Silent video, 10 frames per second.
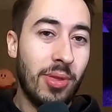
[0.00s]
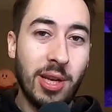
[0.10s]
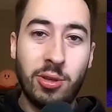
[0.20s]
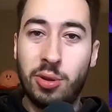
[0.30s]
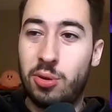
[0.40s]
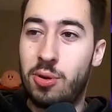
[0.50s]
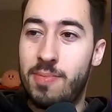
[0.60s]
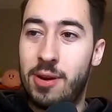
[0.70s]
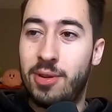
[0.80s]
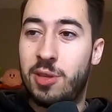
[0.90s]
Nigel
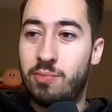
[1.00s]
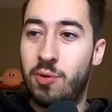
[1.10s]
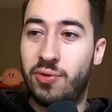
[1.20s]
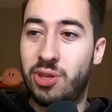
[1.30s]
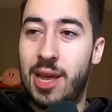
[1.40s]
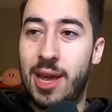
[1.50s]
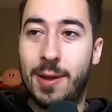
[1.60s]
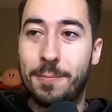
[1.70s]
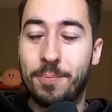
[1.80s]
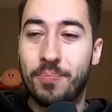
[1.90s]
Thornberry's moves is
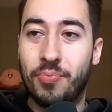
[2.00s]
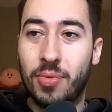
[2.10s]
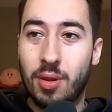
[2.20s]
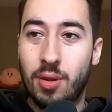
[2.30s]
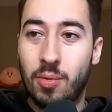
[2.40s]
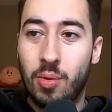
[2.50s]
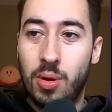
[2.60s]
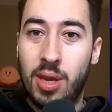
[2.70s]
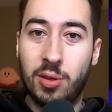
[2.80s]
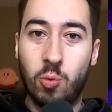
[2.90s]
like,
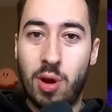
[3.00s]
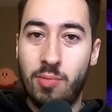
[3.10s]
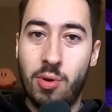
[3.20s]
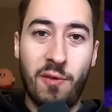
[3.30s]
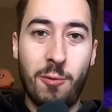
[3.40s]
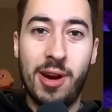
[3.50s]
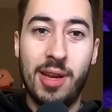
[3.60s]
he has one move where